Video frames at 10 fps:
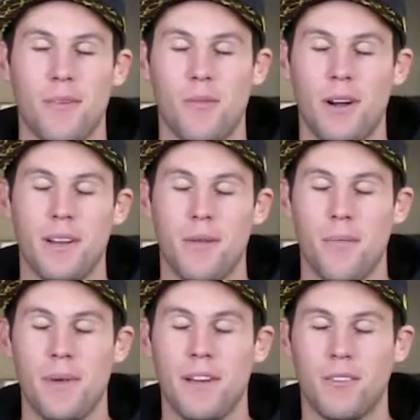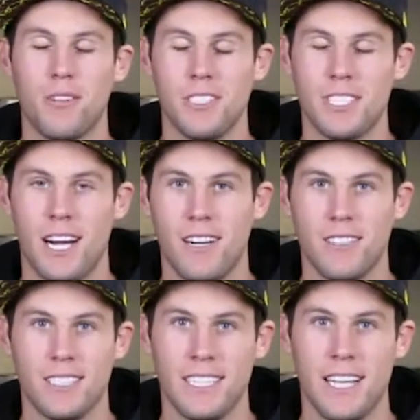running the BF Goodrich
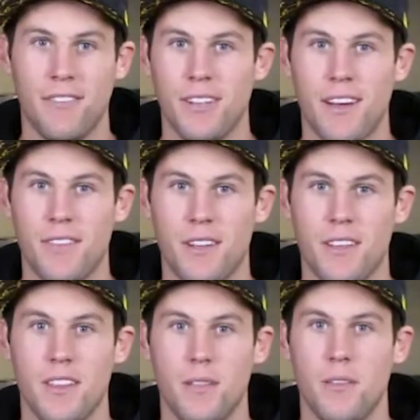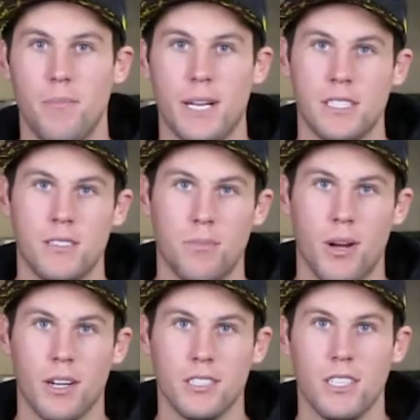tires, I definitely have the best
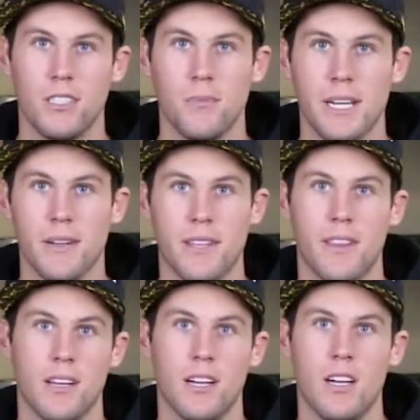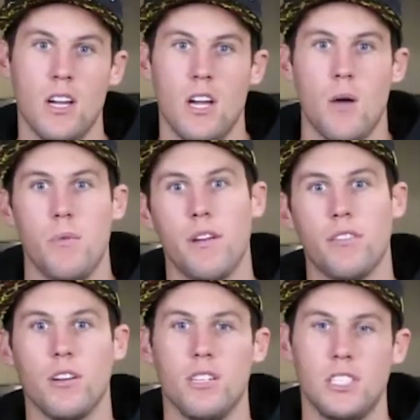product under me, with BF
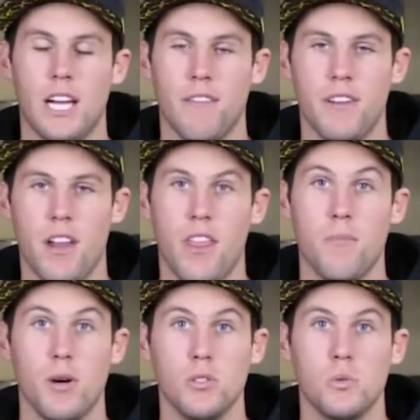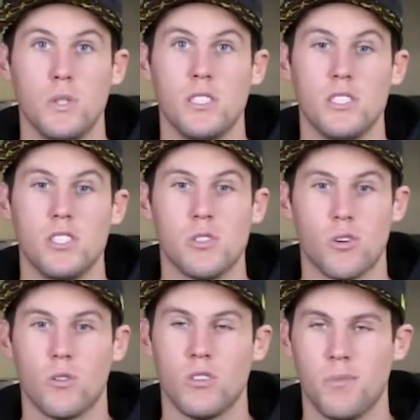Goodrich having the most wins in
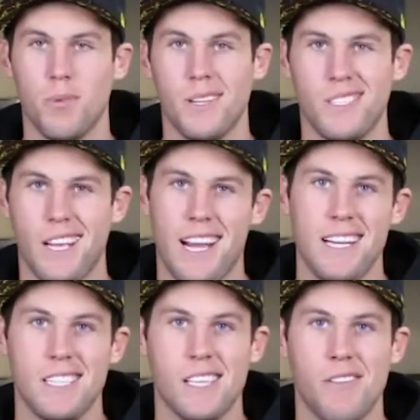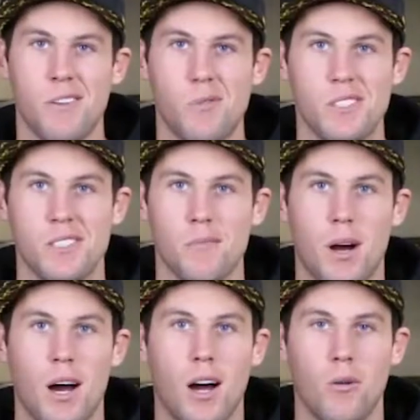short course, plus 87 wins in
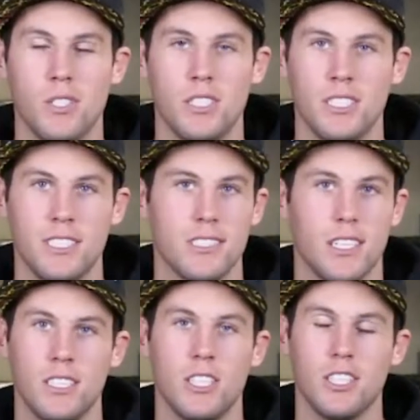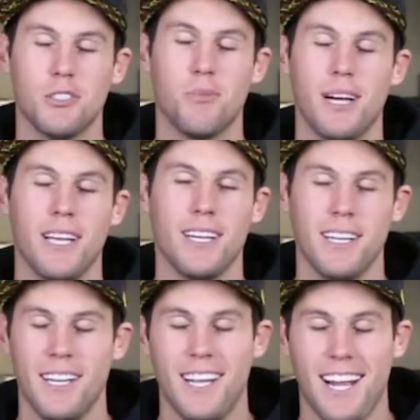Baja, which is untouched by
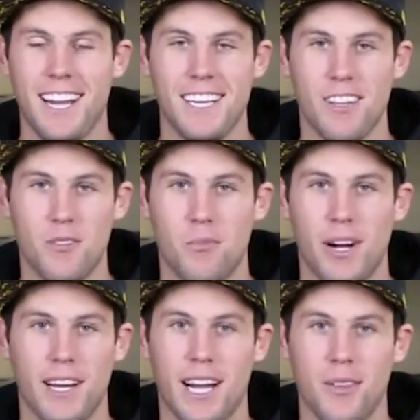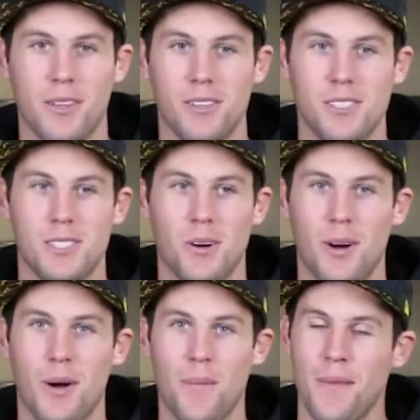any other brand out there.
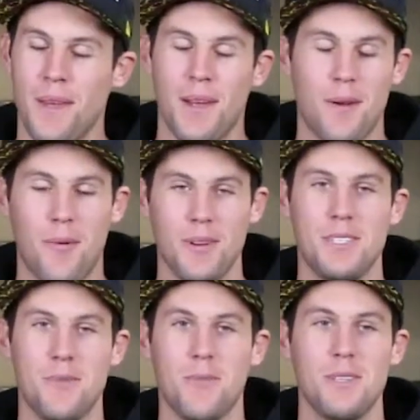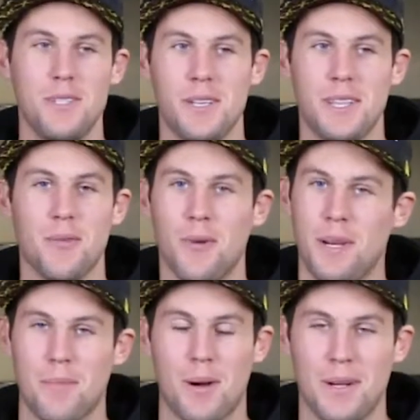So once you get the
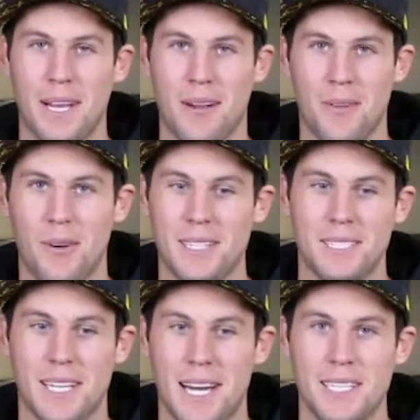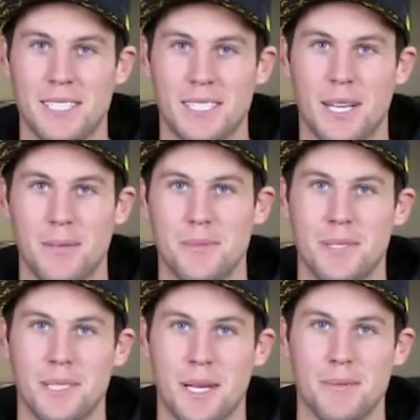winning part down, the rest kind of just
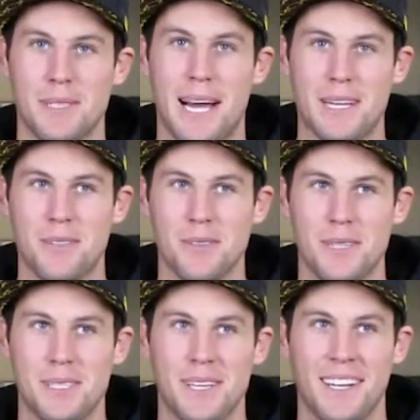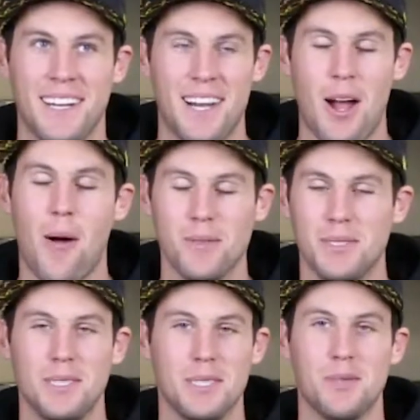comes natural. It's almost
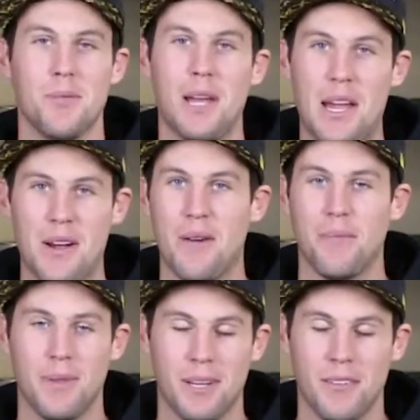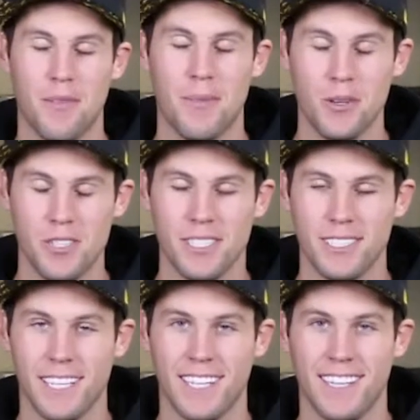a display of
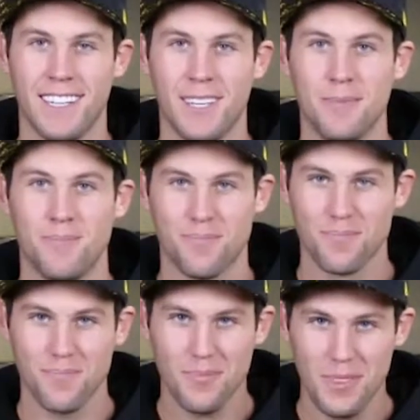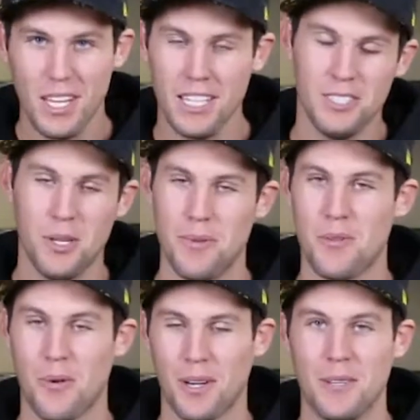emotions, and so much
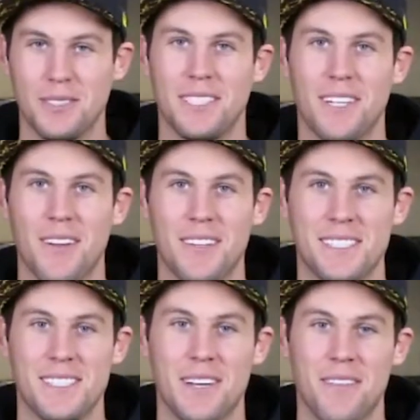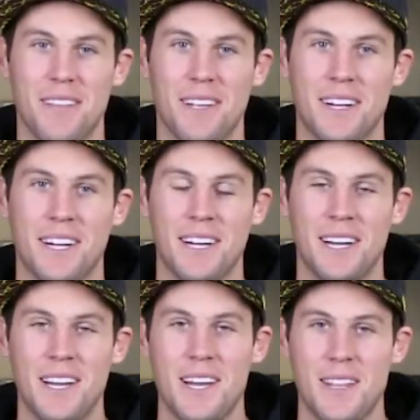work goes into all this stuff that
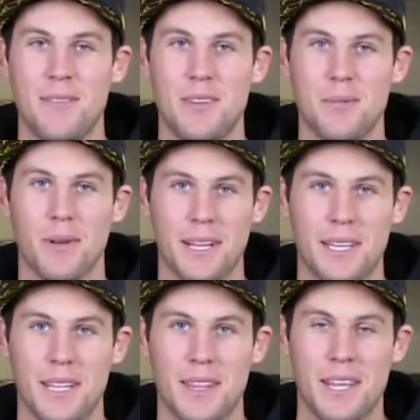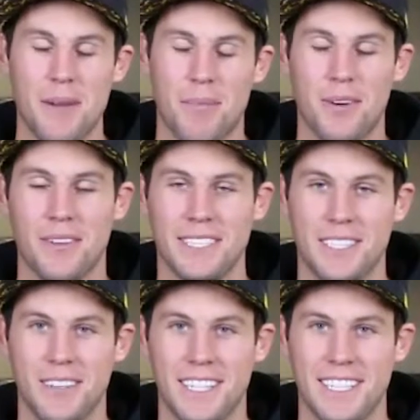displaying the perfect
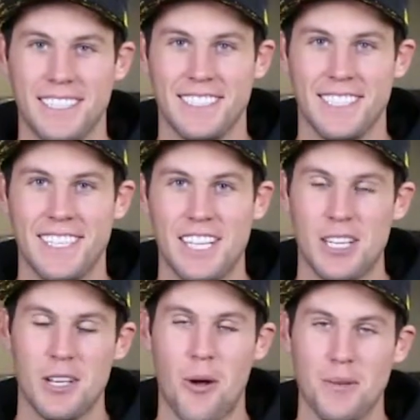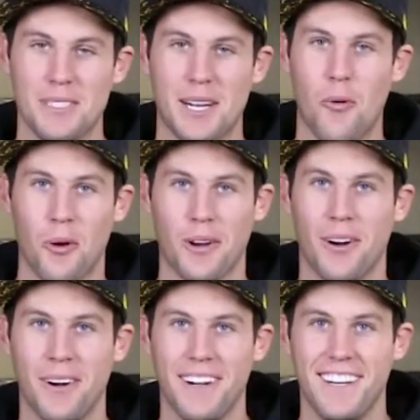donut is almost like a work of
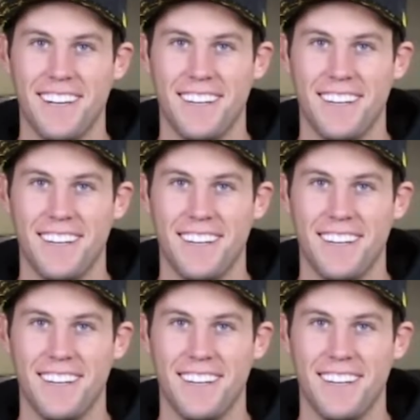art.